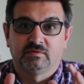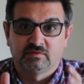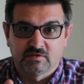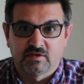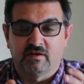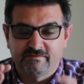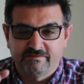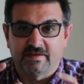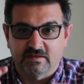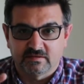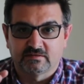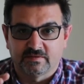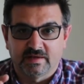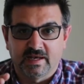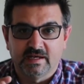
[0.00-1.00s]
that are fixed
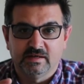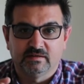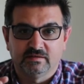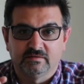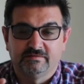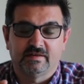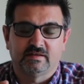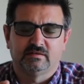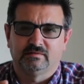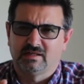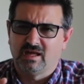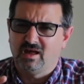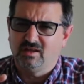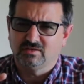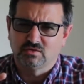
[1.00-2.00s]
to the lens. I
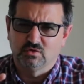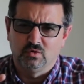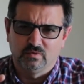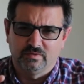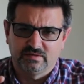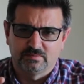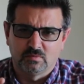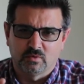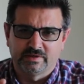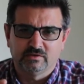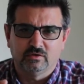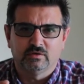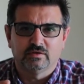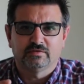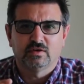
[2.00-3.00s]
can't talk this morning,
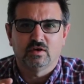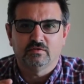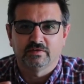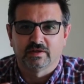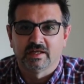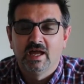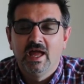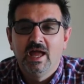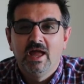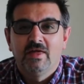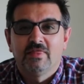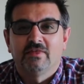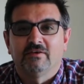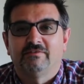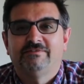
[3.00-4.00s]
not enough coffee.
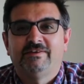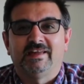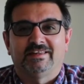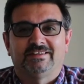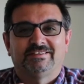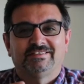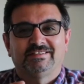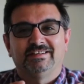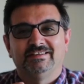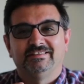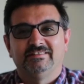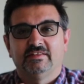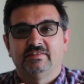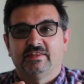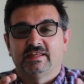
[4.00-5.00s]
That fixed
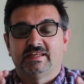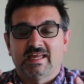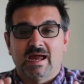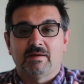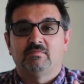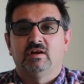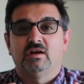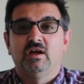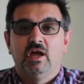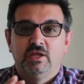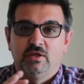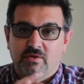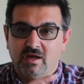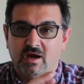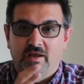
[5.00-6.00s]
to the camera,
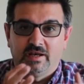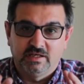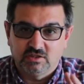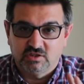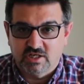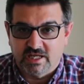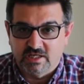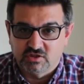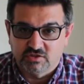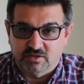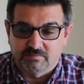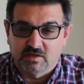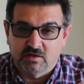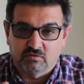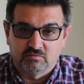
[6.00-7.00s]
you can't interchange them,
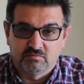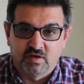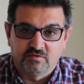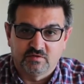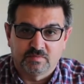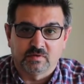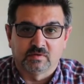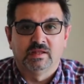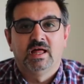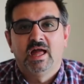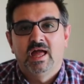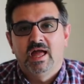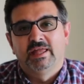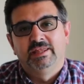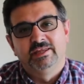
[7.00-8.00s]
they're not removable.
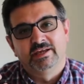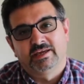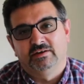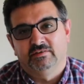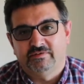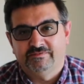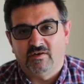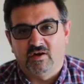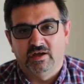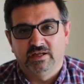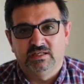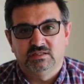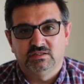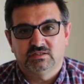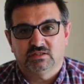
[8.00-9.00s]
You're going to
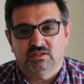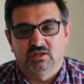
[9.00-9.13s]
find,